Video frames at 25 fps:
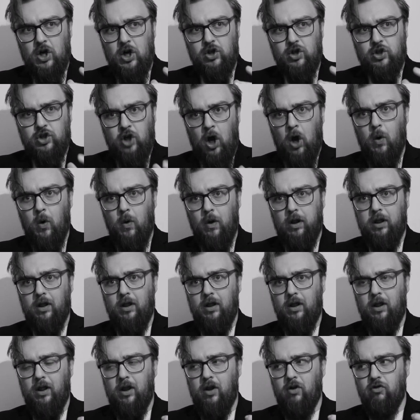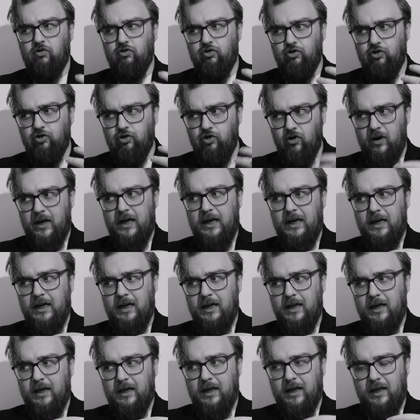total
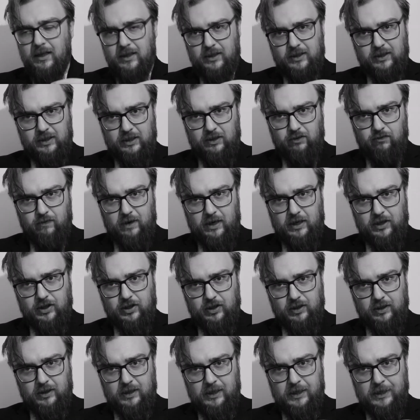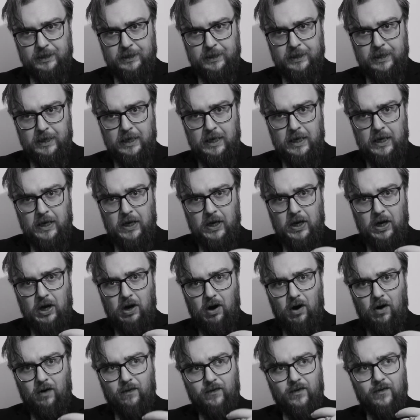reconsideration
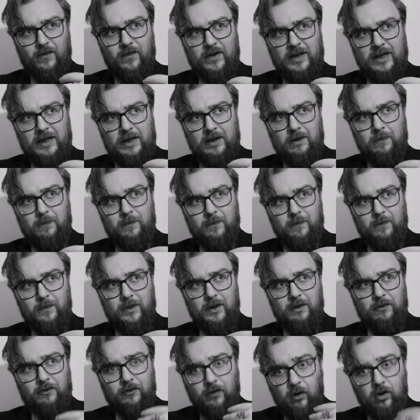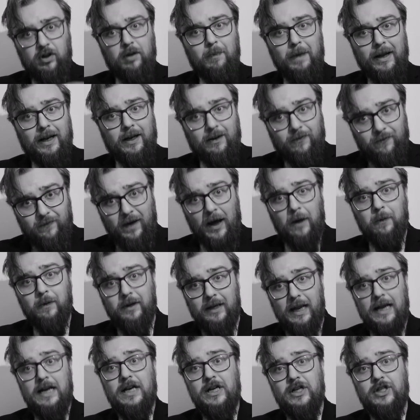of the fundamental
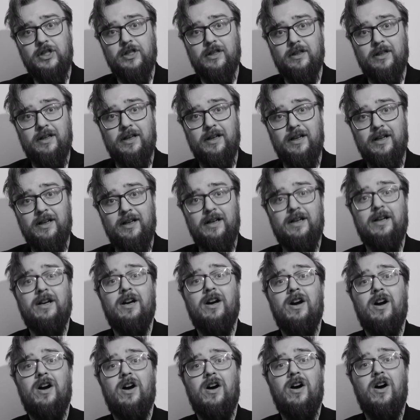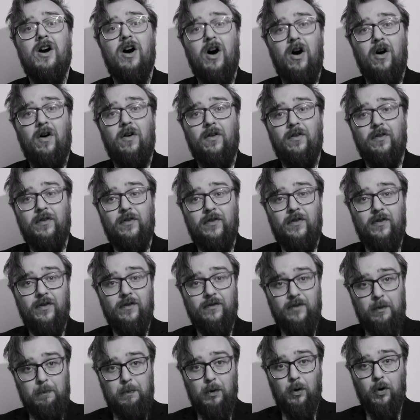foundation of
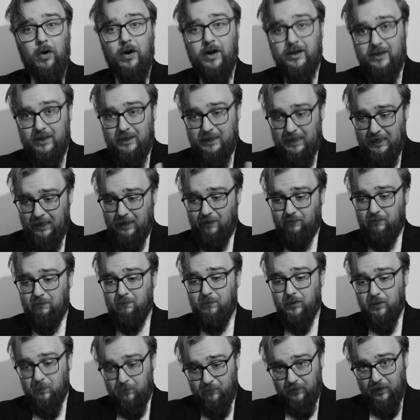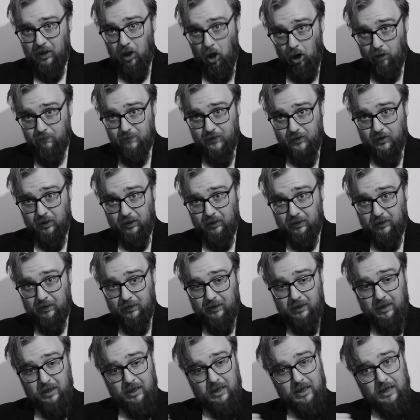the book, to take it from something
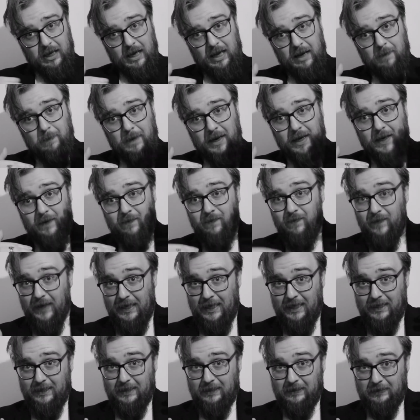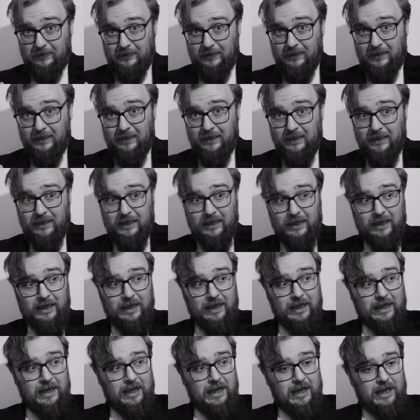horizontal and make it vertical
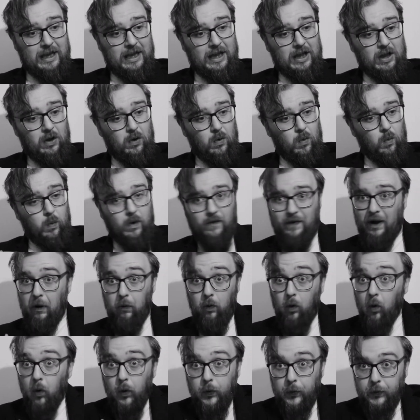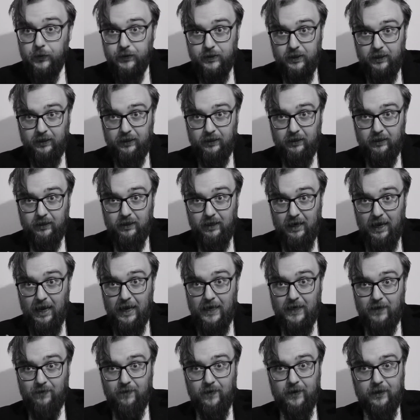without losing
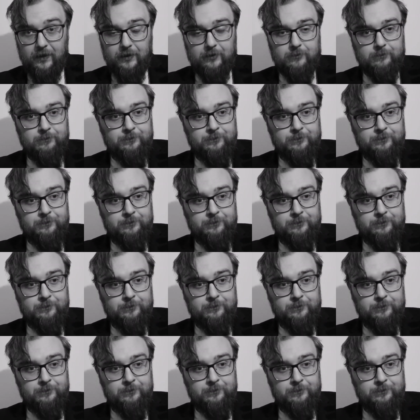anything.